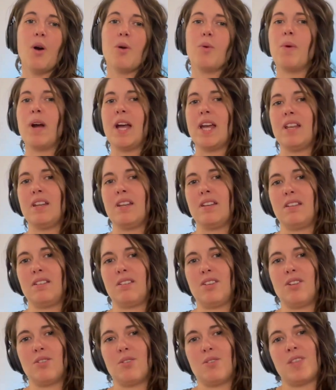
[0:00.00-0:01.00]
when
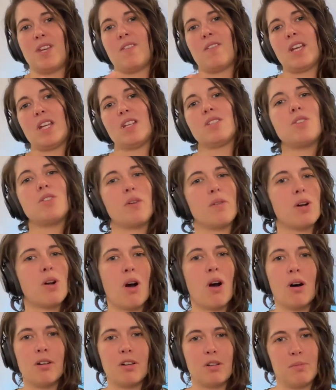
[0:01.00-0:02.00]
you know there is no
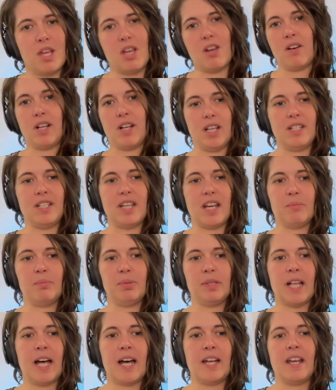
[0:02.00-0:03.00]
economy on a dead
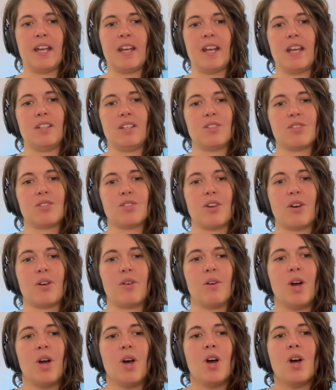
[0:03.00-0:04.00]
planet and so